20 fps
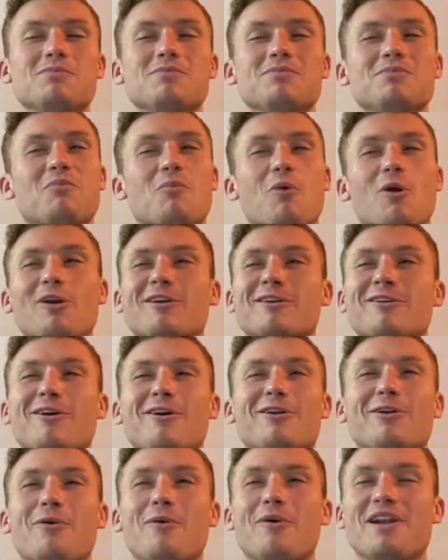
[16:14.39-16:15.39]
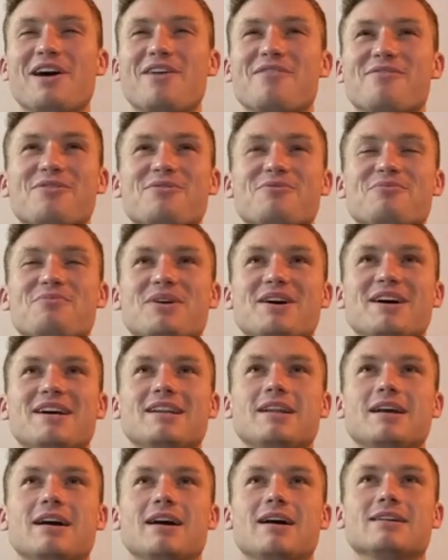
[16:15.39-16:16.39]
working on or whatever, but
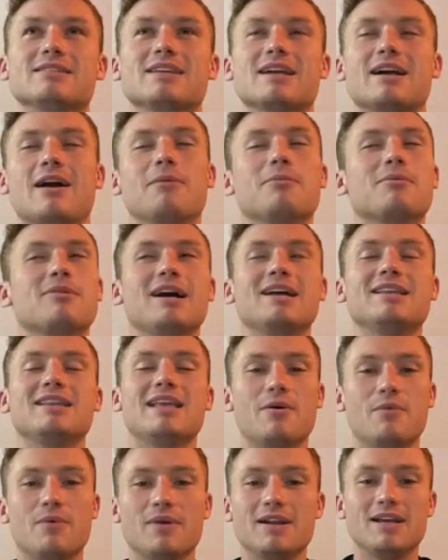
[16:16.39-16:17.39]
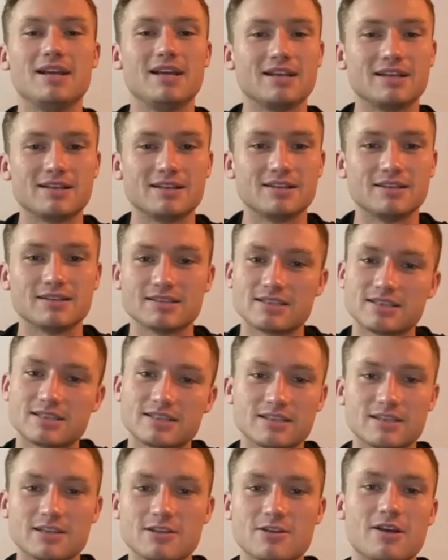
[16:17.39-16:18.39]
I was like, I'm glad that went in
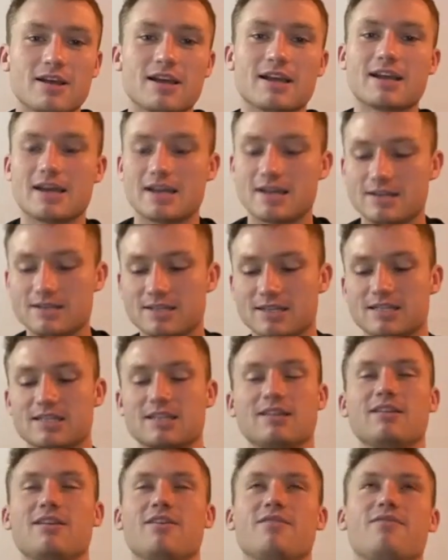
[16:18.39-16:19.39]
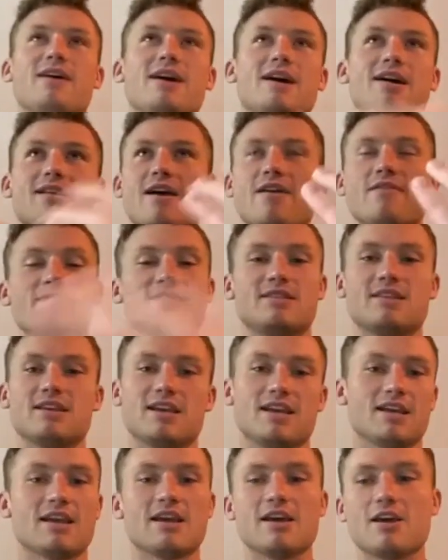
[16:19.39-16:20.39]
because, that kind of just solidified
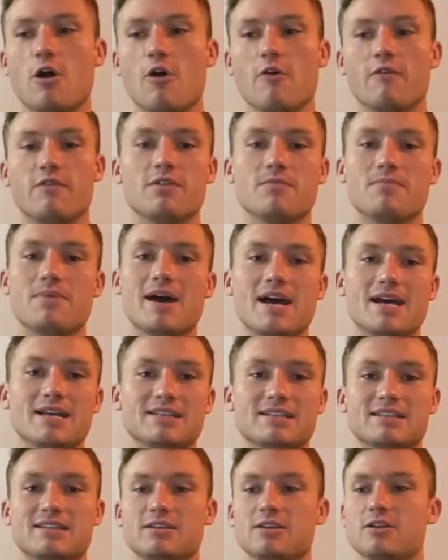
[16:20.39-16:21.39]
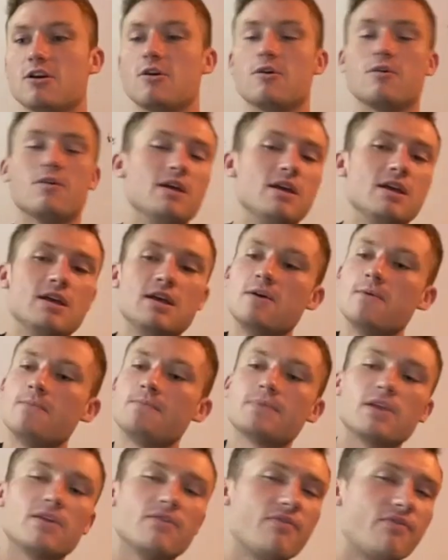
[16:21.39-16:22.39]
everything over the past,
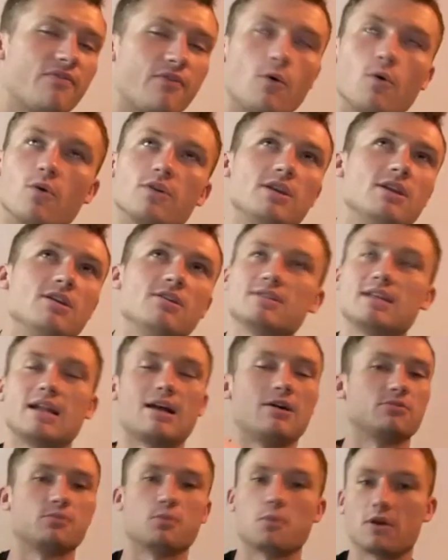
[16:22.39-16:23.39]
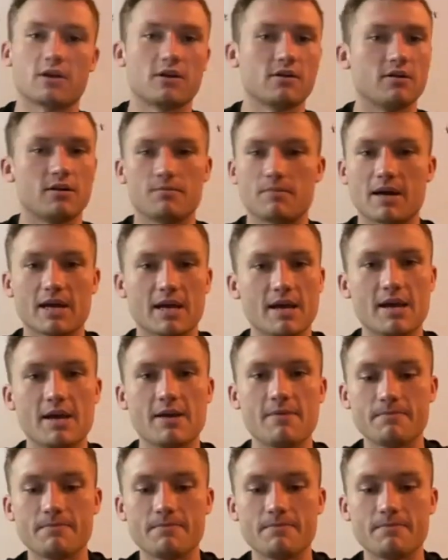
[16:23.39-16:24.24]
4 years that I was working on my game.